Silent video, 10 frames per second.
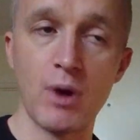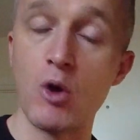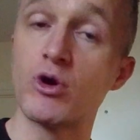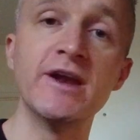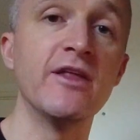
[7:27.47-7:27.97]

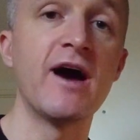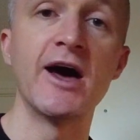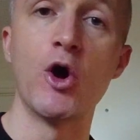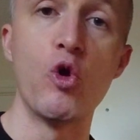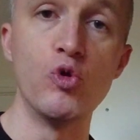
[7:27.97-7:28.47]
I'll get into
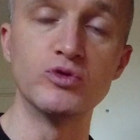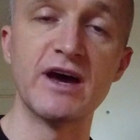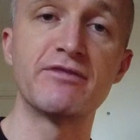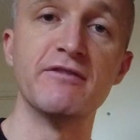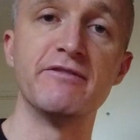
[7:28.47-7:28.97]
that in a whole
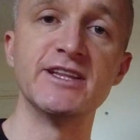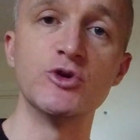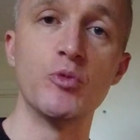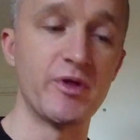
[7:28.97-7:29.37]
different video,